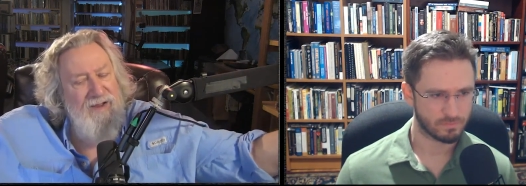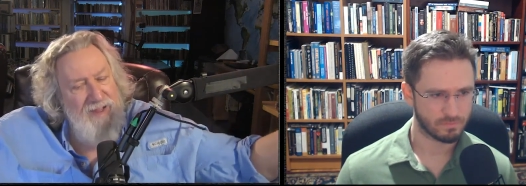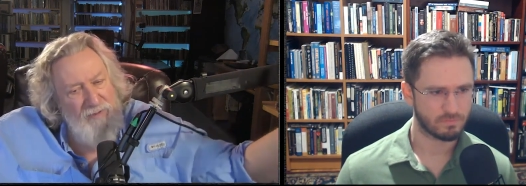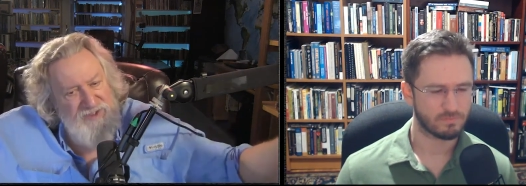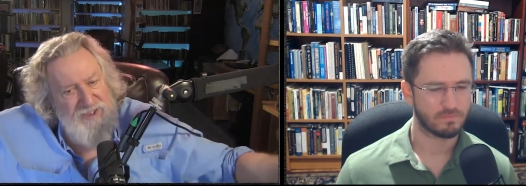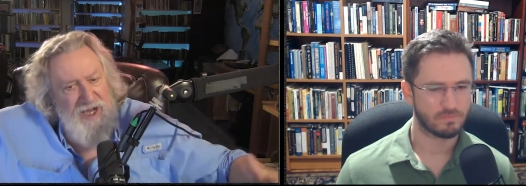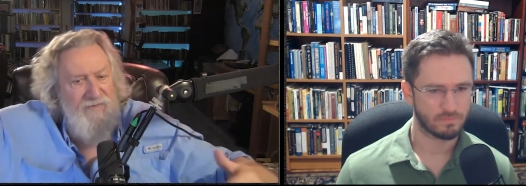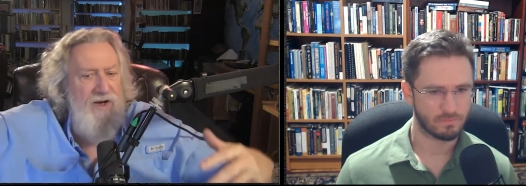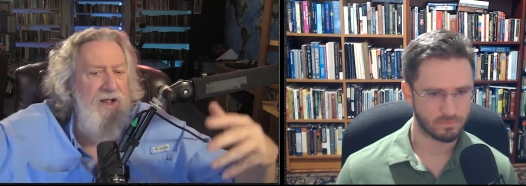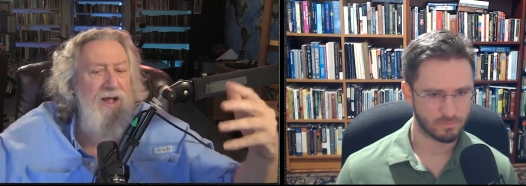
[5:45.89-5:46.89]
Speaker 1: That was kind of
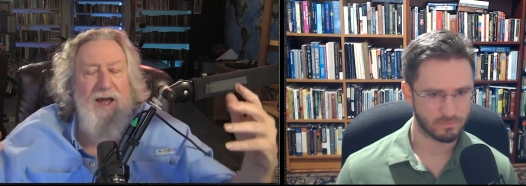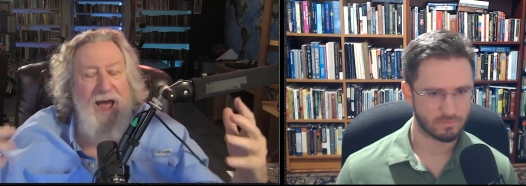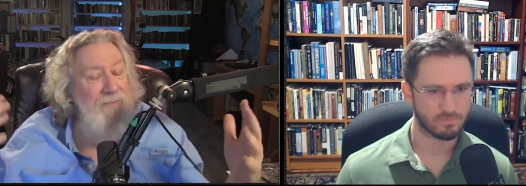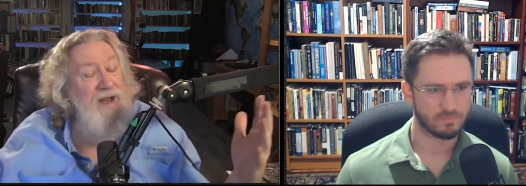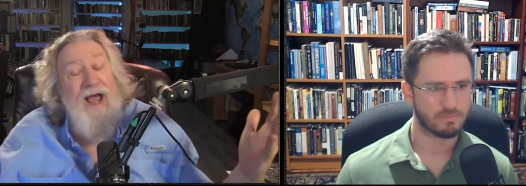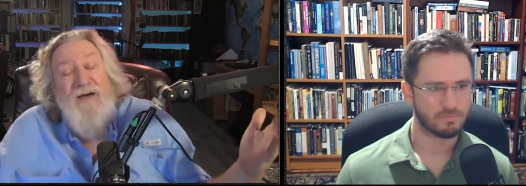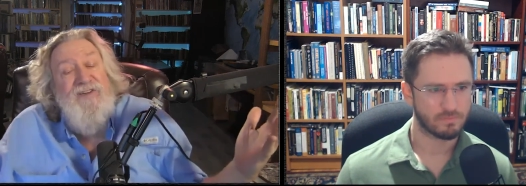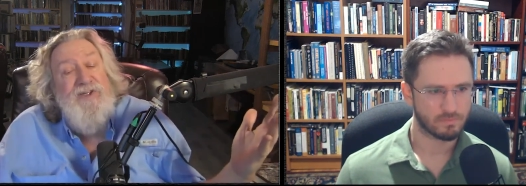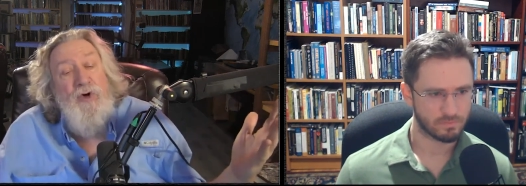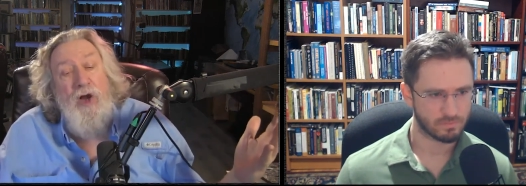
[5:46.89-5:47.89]
an, I mean, I've
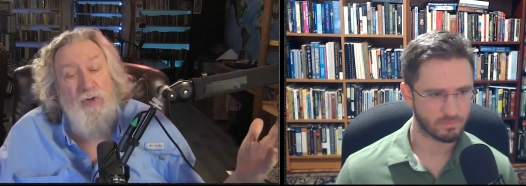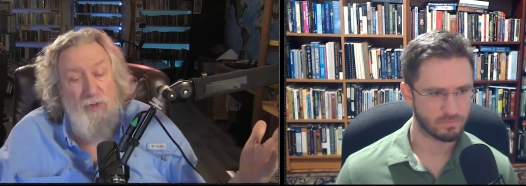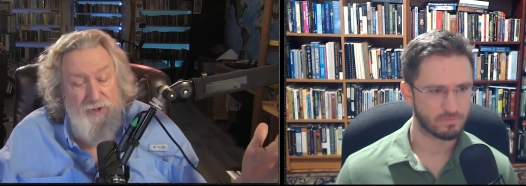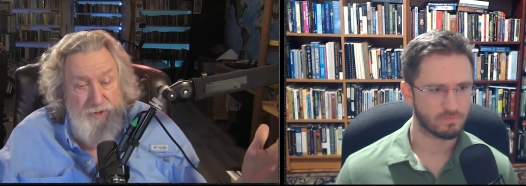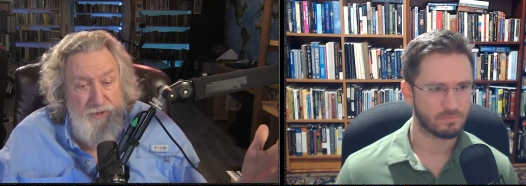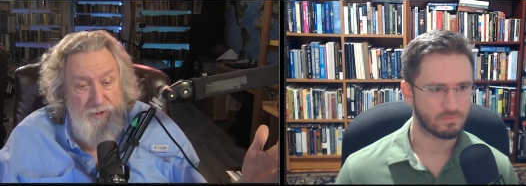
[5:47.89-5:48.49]
struggled.